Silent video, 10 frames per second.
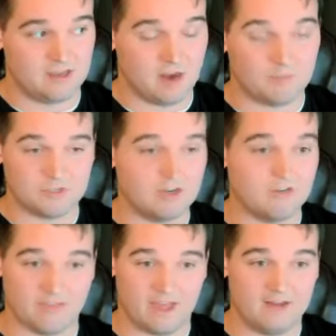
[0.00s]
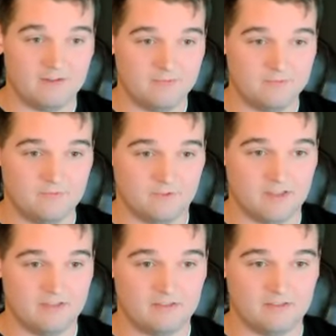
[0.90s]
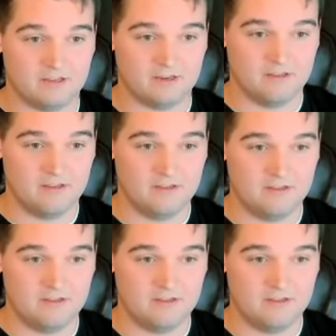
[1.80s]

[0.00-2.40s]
opportunity for that, right? Like,